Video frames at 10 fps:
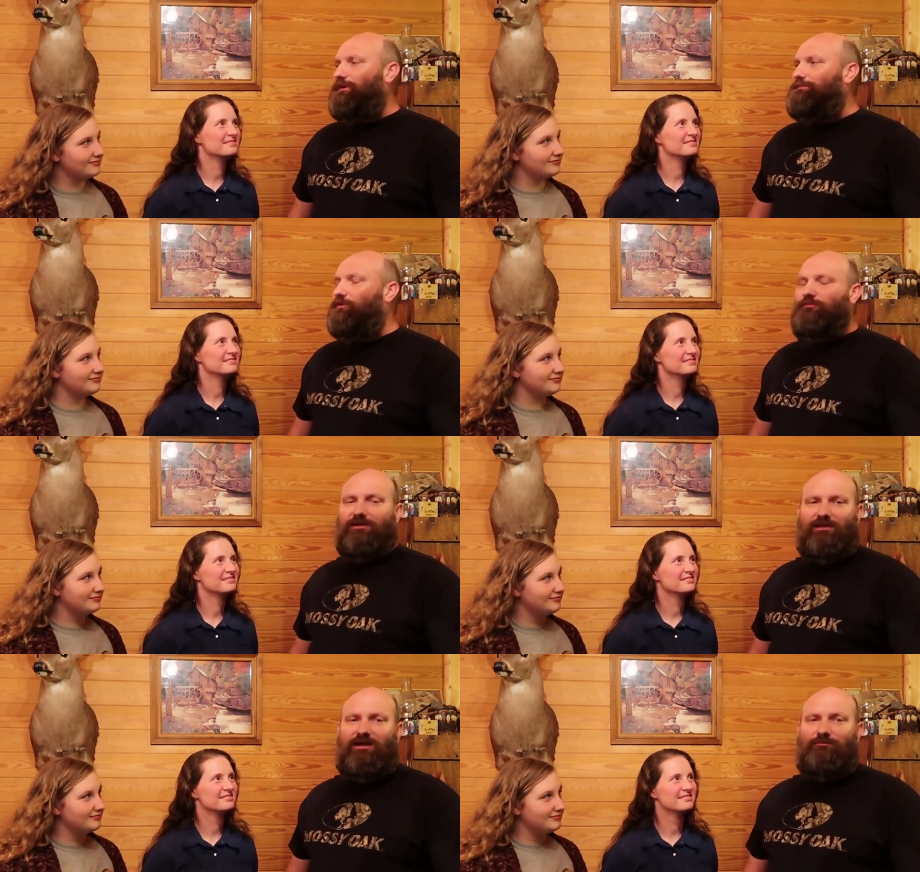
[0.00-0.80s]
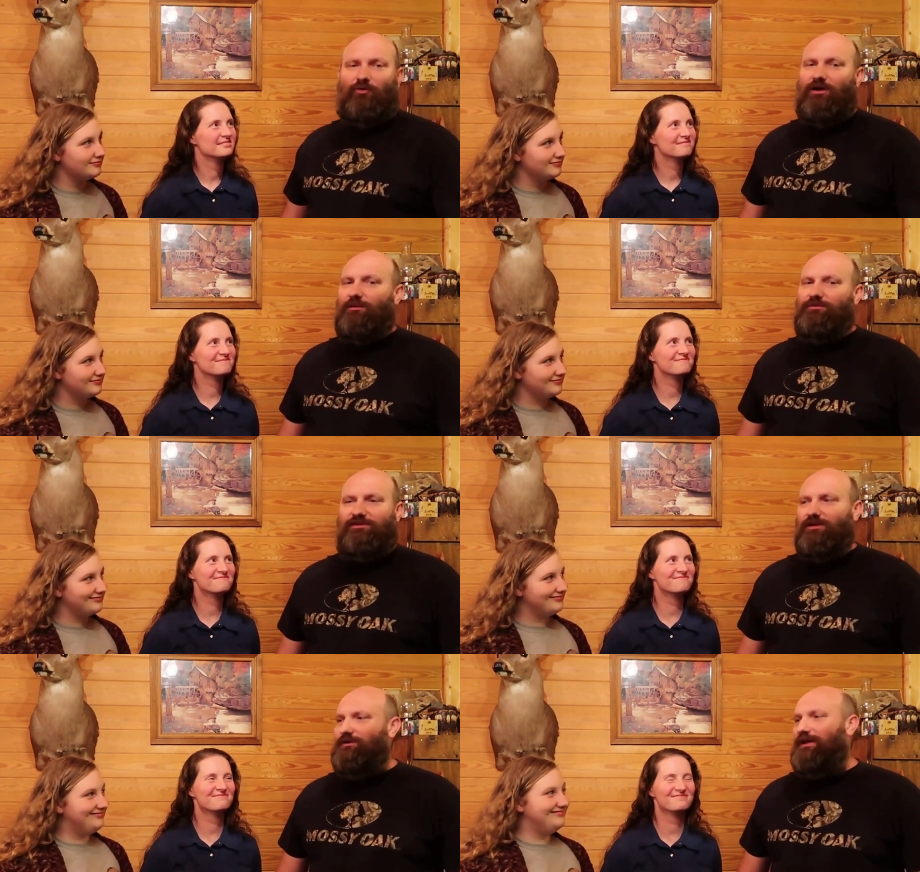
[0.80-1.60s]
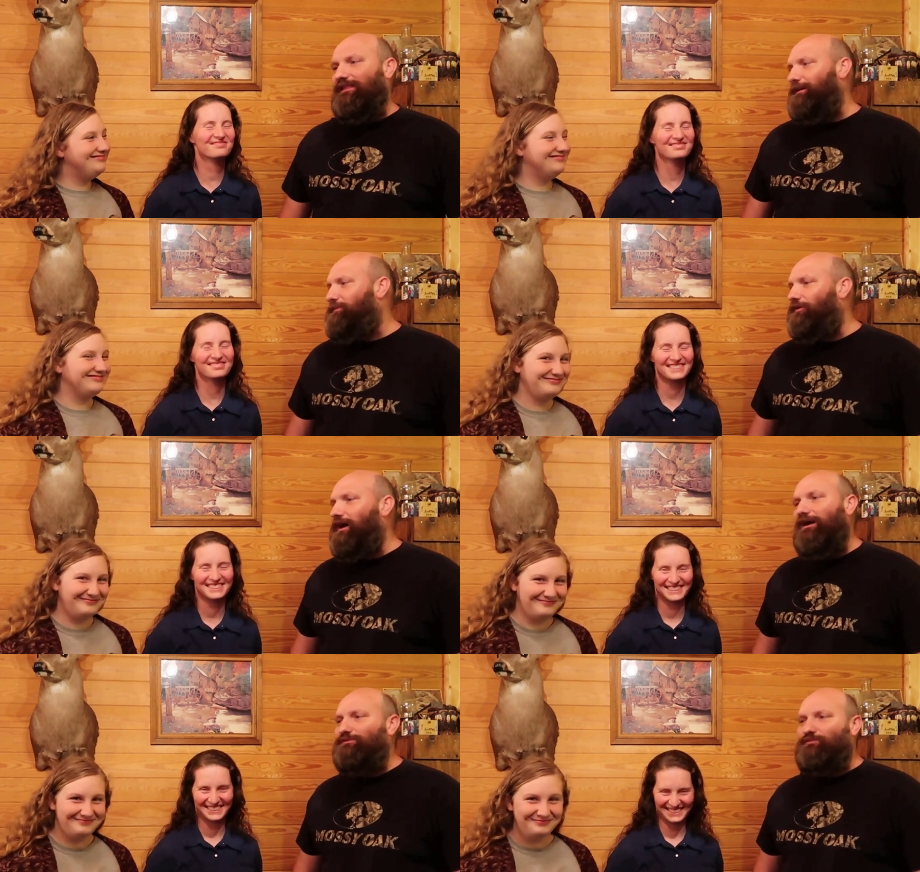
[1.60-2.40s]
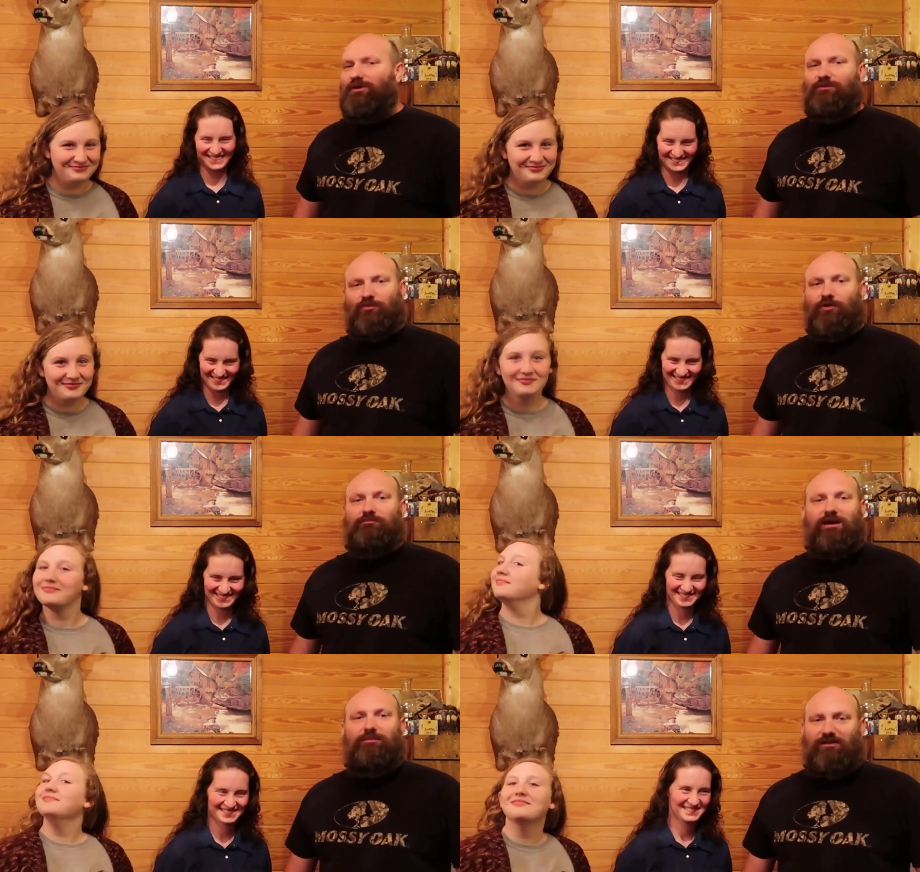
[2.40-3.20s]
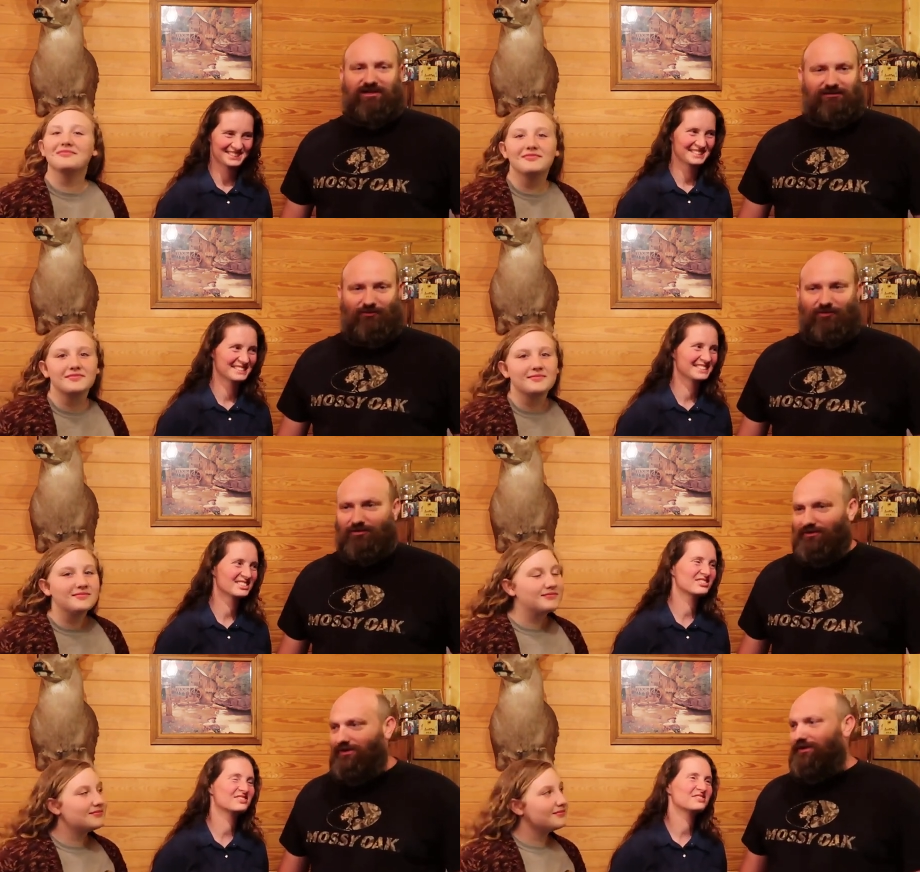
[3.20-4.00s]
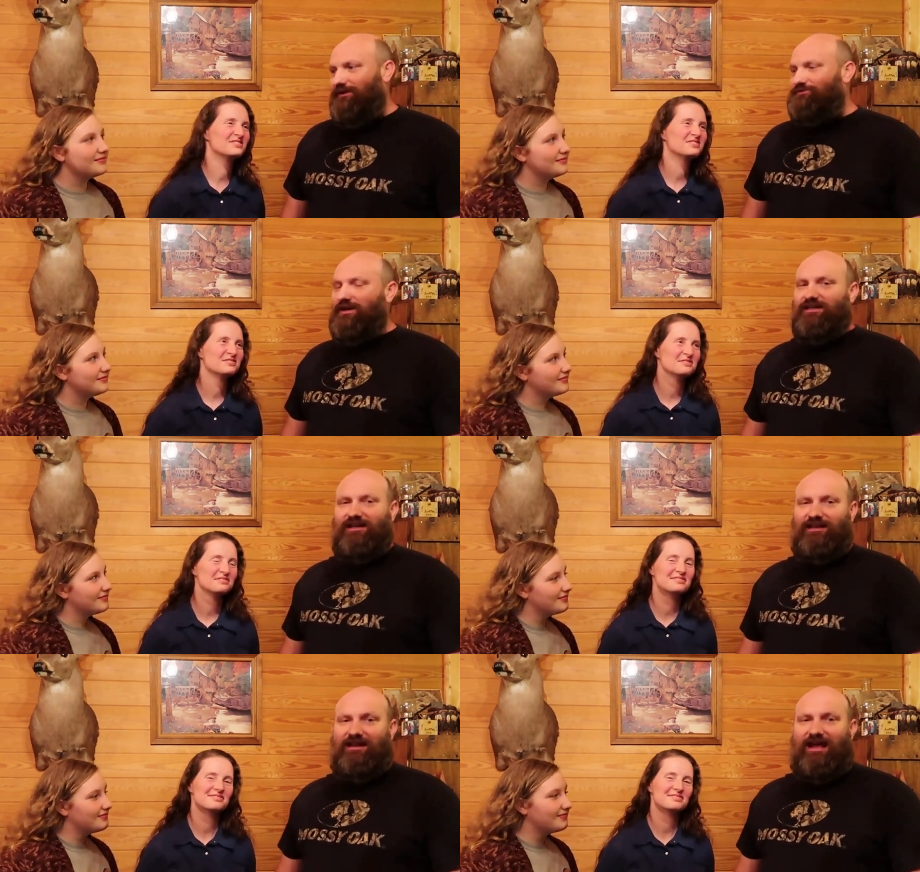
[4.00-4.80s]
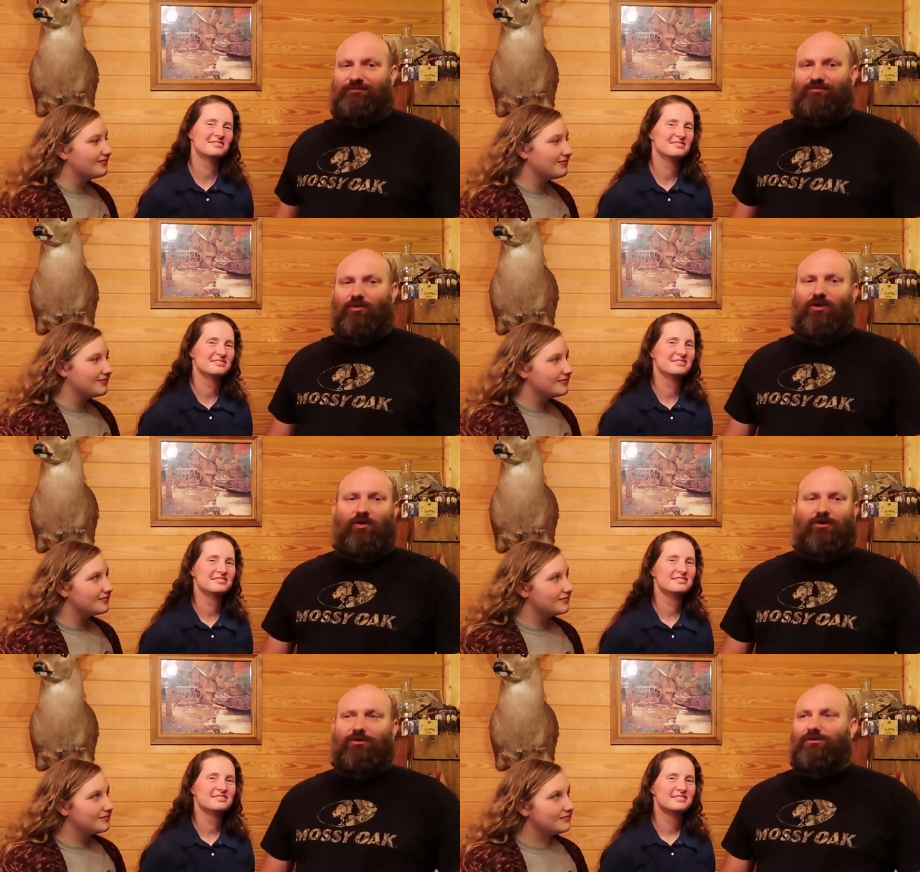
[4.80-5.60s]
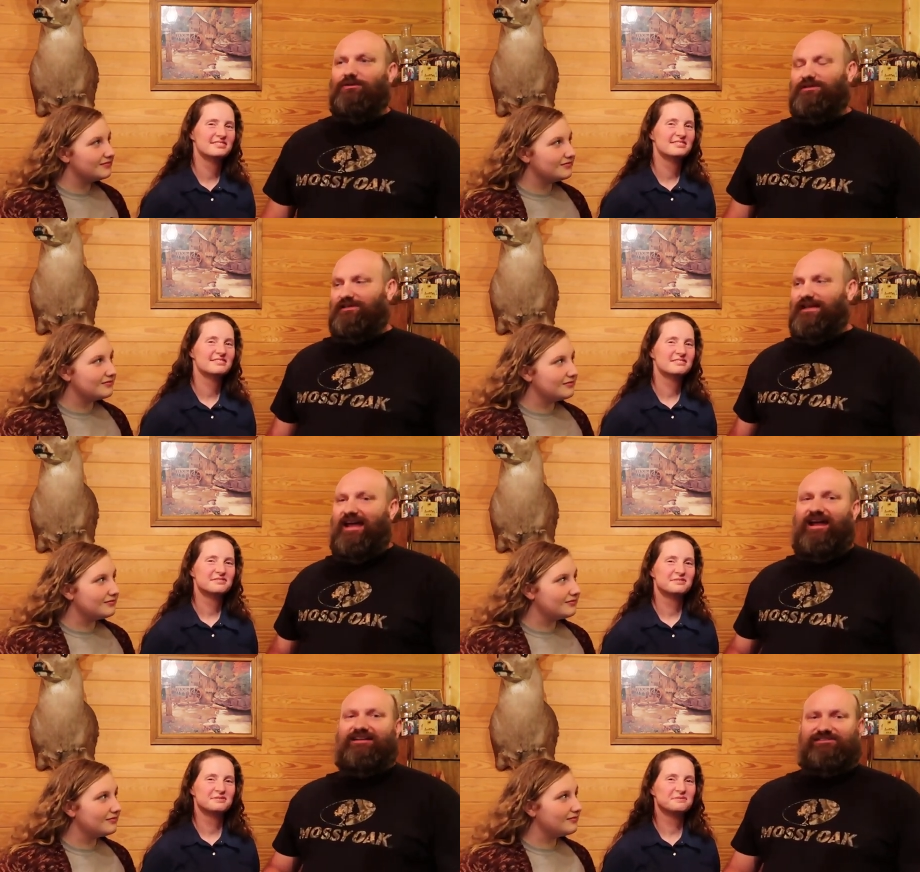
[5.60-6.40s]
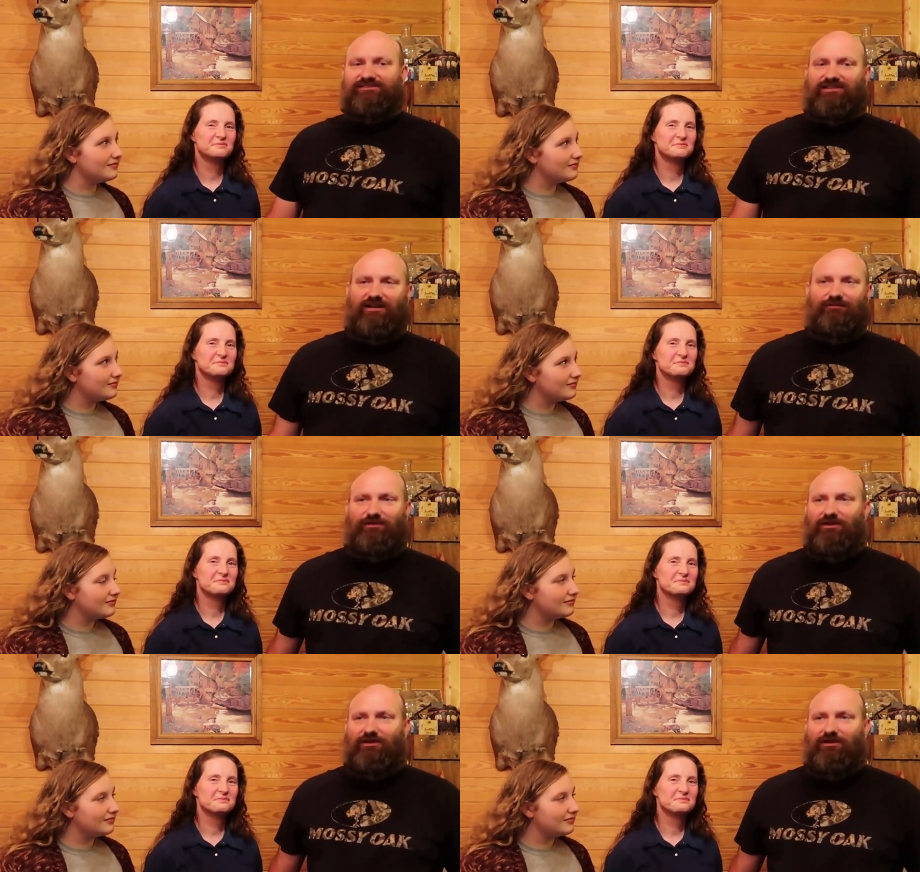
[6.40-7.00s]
Speaker 1: me pulling my lawnmower out. But you know, at that point, I was really worried about my lawnmower, trying to get it out for oil and gas and stuff.